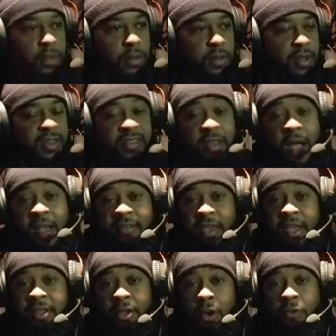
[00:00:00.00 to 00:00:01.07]
these guys,
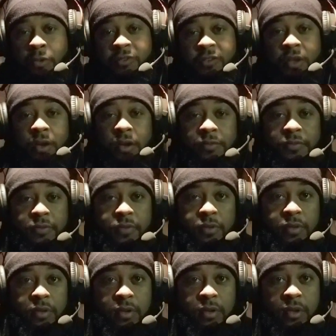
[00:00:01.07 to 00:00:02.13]
they know stuff.
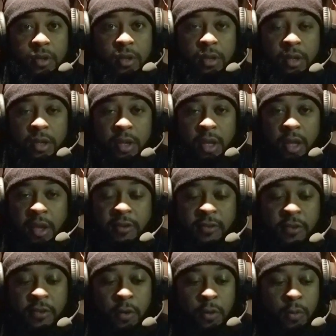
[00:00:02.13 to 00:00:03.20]
And
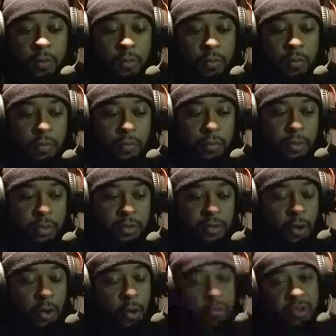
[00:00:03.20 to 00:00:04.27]
so
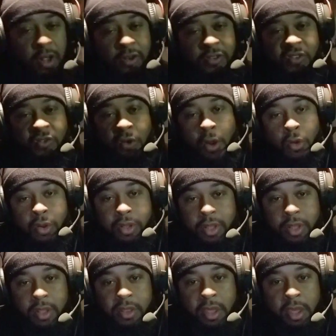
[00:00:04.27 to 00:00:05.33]
those that are stronger
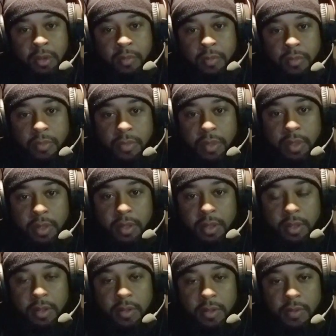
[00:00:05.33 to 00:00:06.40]
than them,
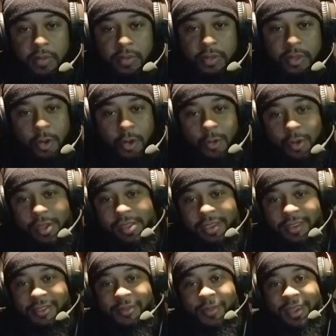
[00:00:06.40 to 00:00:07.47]
no
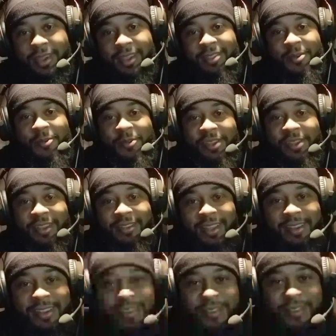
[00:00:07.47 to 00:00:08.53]
wings, man, no wings.
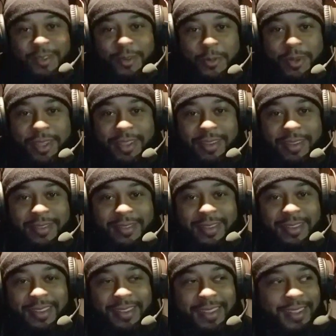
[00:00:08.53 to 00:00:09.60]
I couldn't do the wings
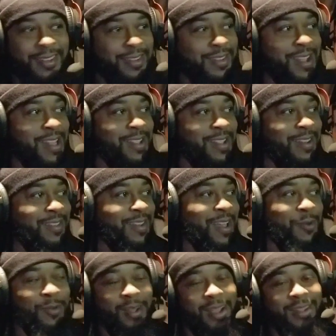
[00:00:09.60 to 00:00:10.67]
and the salad. So
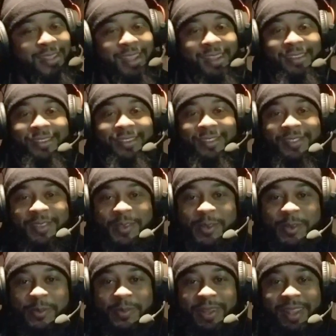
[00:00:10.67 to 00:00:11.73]
I couldn't
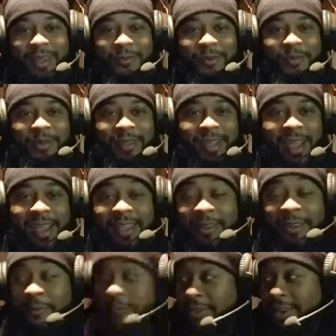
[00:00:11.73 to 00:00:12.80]
do it, man. I wouldn't be. I
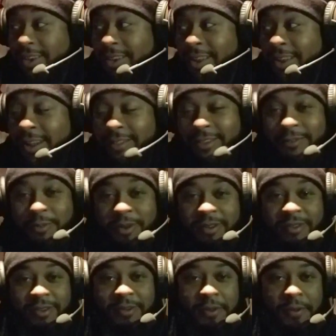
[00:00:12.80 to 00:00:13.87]
ain't even finna eat all this
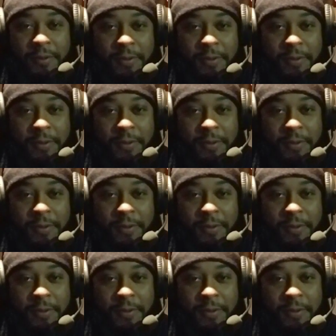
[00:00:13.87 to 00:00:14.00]
pizza.